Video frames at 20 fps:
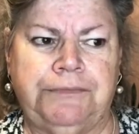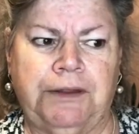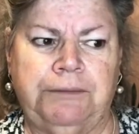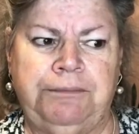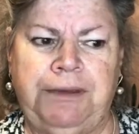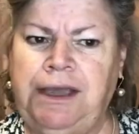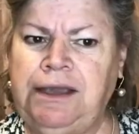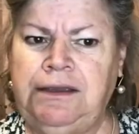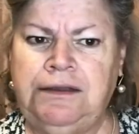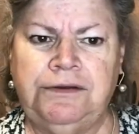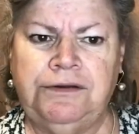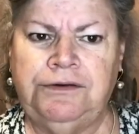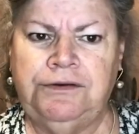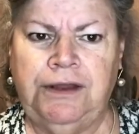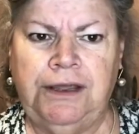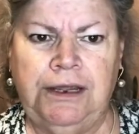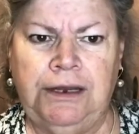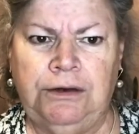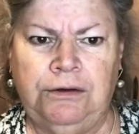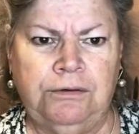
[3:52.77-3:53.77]
Back in the
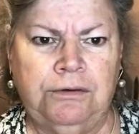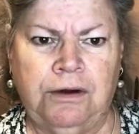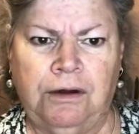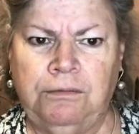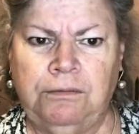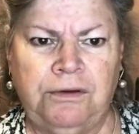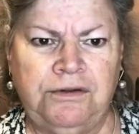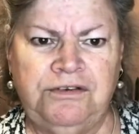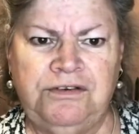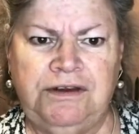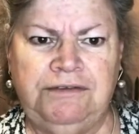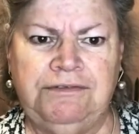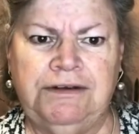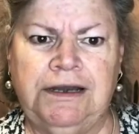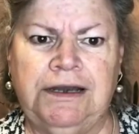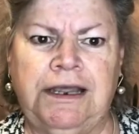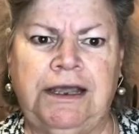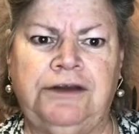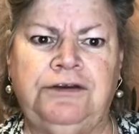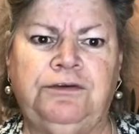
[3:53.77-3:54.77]
day, look, I wasn't even
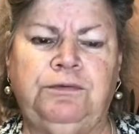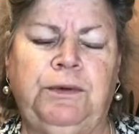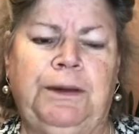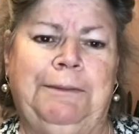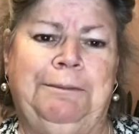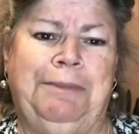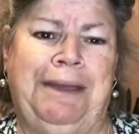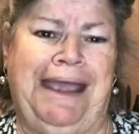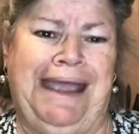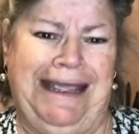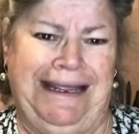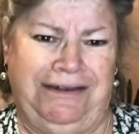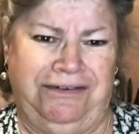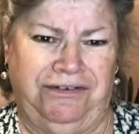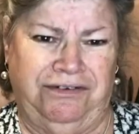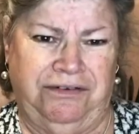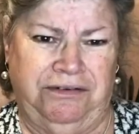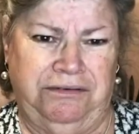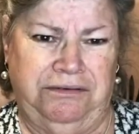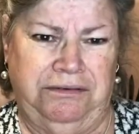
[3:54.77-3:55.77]
allowed to wear
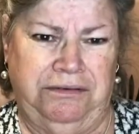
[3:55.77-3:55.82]
pants.